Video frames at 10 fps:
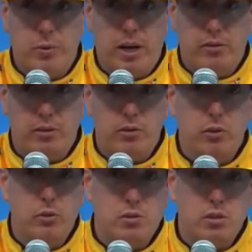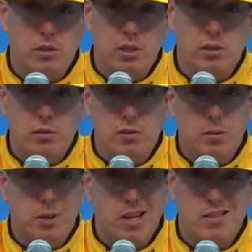back to their roots and doing
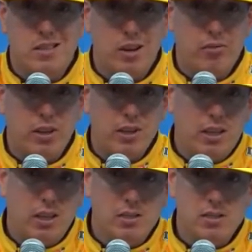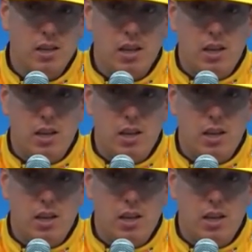some of that stuff, I think it's